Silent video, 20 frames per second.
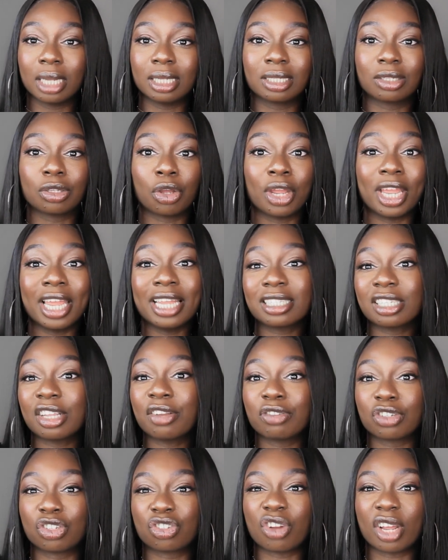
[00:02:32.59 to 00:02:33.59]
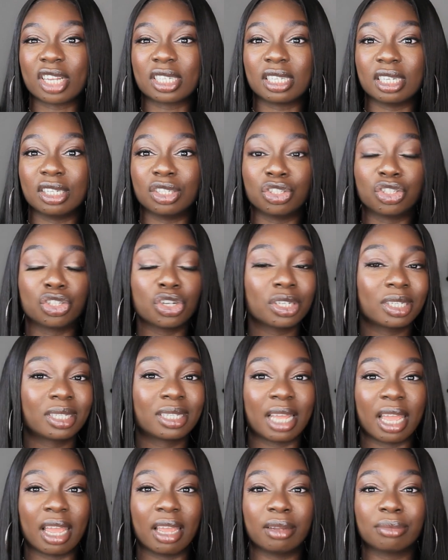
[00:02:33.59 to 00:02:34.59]
So instead of stressing, just
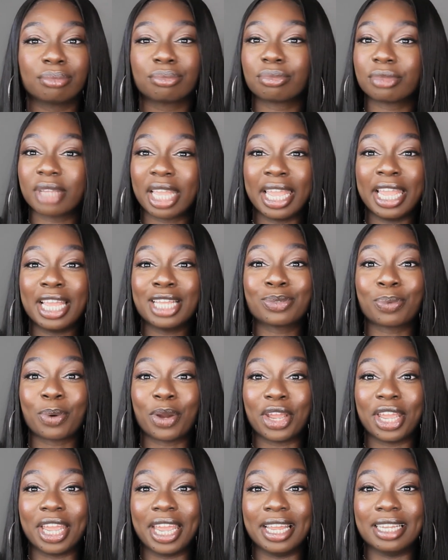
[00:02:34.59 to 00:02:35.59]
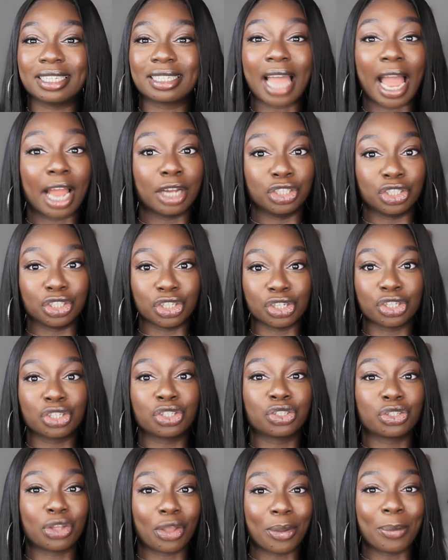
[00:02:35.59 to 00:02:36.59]
say it is what it is and
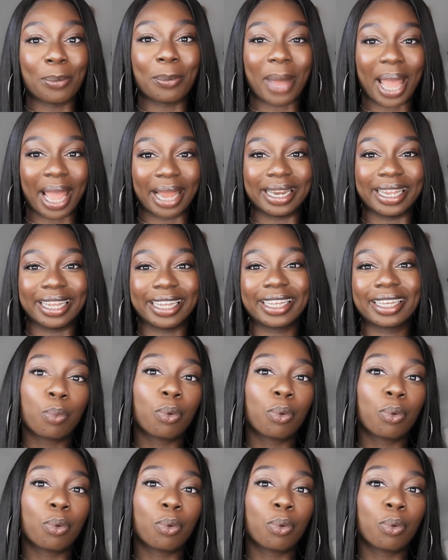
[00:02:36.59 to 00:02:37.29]
just don't panic.